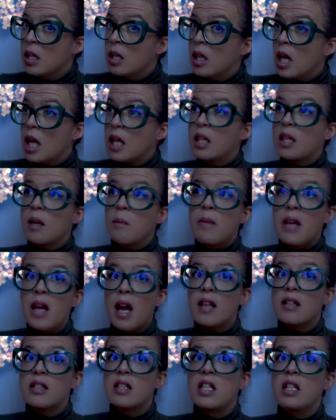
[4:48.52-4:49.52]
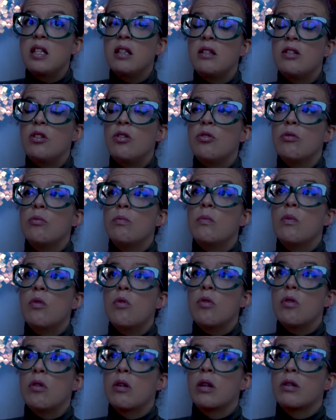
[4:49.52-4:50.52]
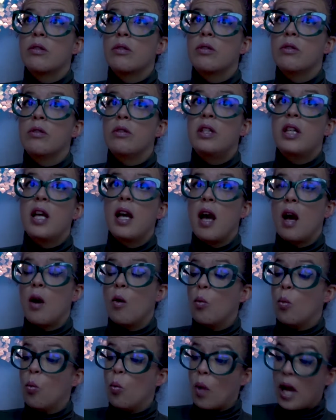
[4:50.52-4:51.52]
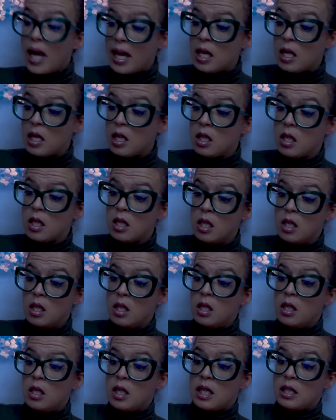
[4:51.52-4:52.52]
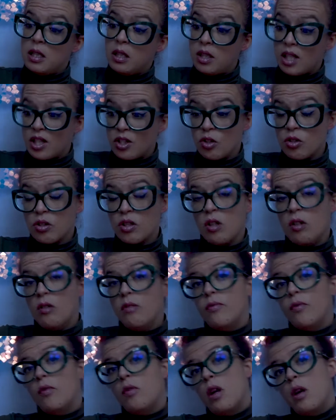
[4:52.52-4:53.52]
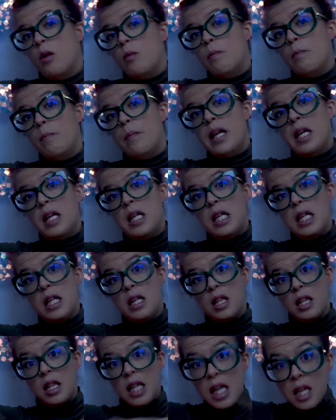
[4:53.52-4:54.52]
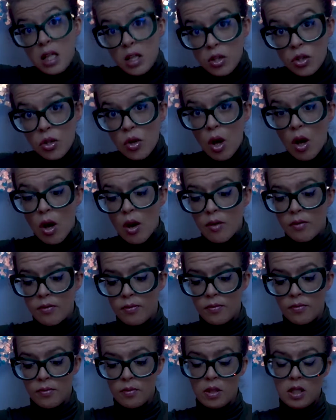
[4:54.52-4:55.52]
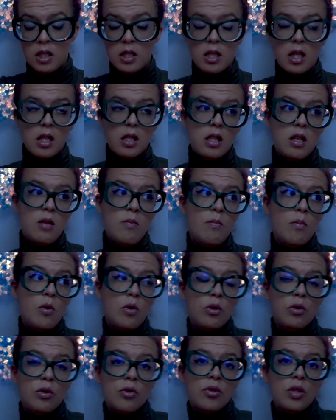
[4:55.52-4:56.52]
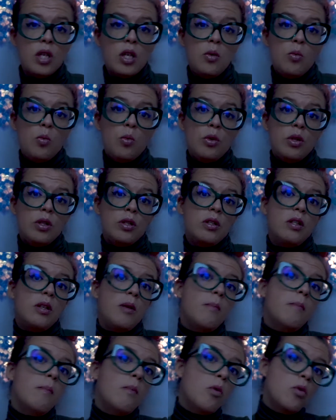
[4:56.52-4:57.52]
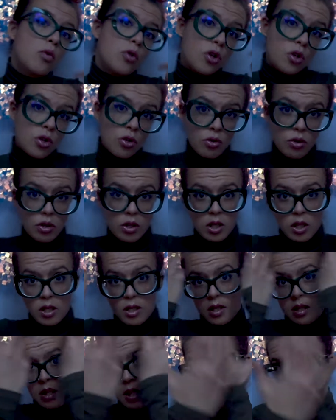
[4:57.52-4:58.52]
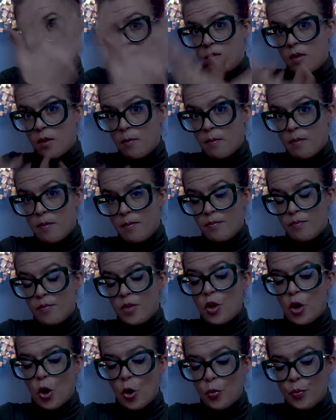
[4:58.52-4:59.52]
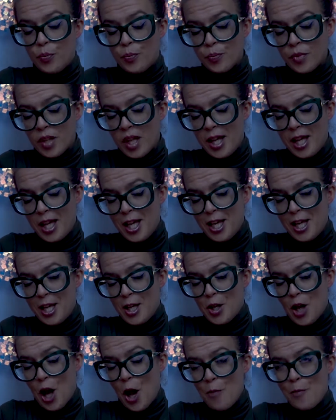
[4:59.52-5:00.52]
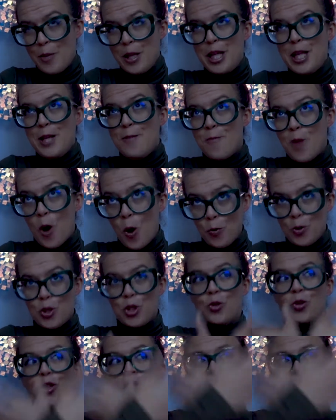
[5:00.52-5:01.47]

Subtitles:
and can be asking you more to get away and detach yourself for how many things you have, and it's asking more to say what is the emotions and the how many options